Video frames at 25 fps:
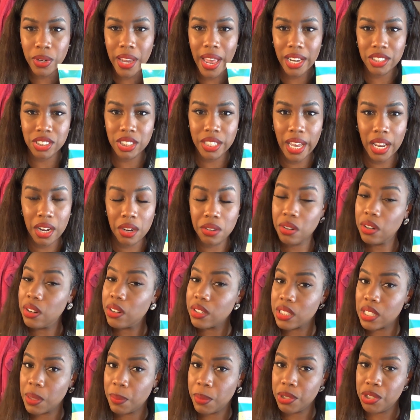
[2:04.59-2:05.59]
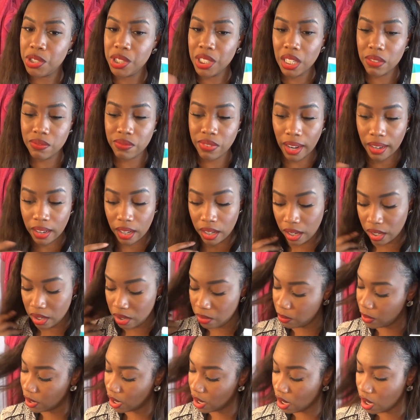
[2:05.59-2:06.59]
one I actually got at Ulta, but you can find it
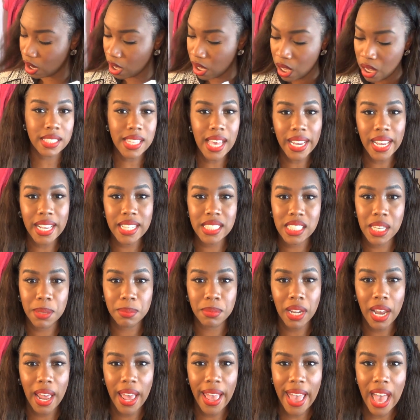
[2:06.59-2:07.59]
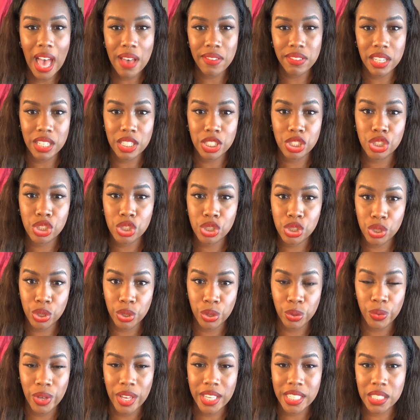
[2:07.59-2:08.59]
anywhere. Second tip that I have is
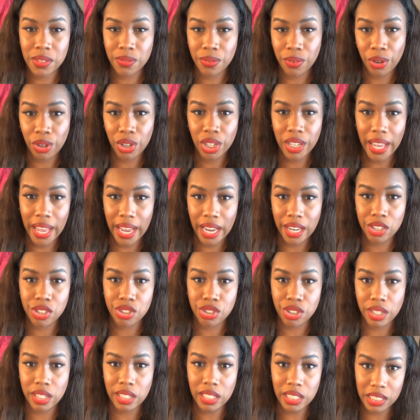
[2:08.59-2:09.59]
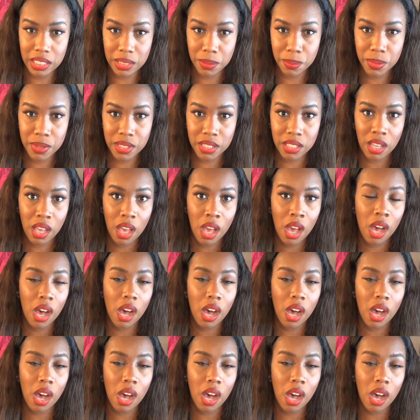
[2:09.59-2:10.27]
to exfoliate your lips.